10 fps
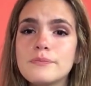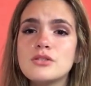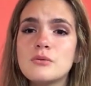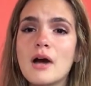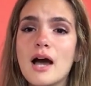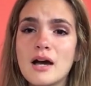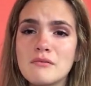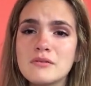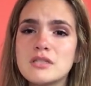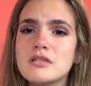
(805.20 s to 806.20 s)
You
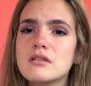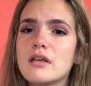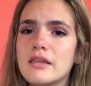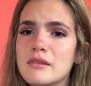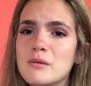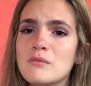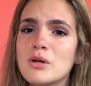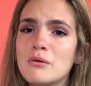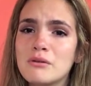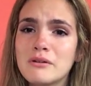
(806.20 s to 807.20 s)
have to let them
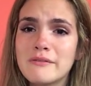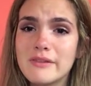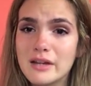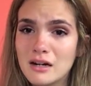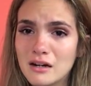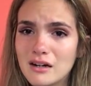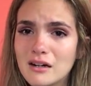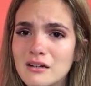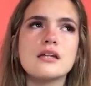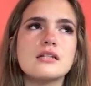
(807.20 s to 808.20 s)
know you're there.
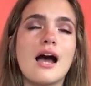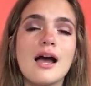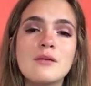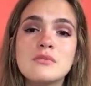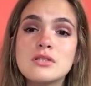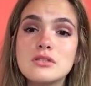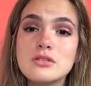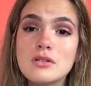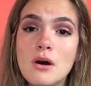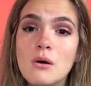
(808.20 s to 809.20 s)
Time is
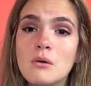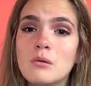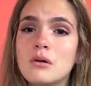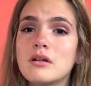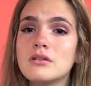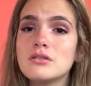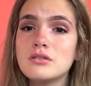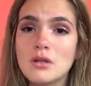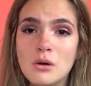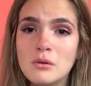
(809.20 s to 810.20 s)
so
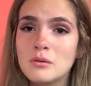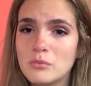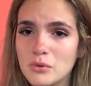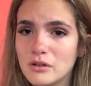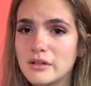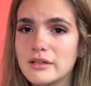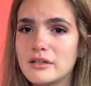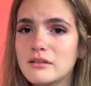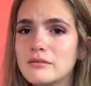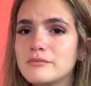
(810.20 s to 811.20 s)

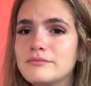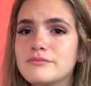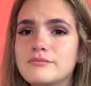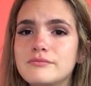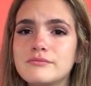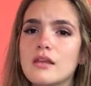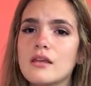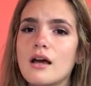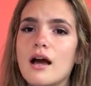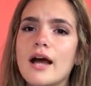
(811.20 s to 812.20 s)
important.
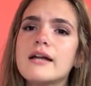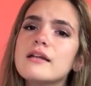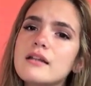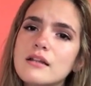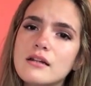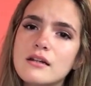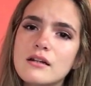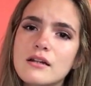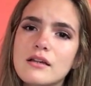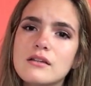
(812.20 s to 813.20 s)
I didn't
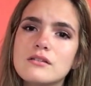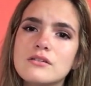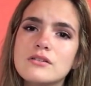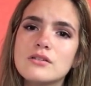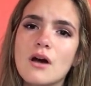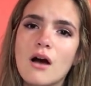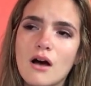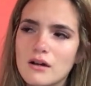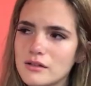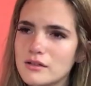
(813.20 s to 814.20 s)

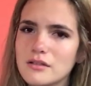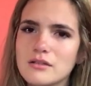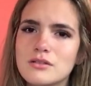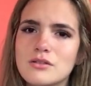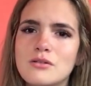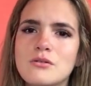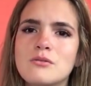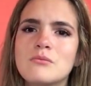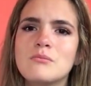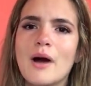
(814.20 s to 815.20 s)
talk to
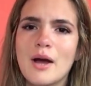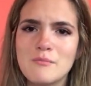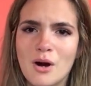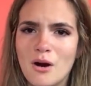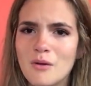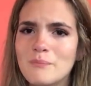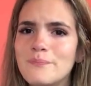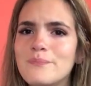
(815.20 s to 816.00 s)
my mom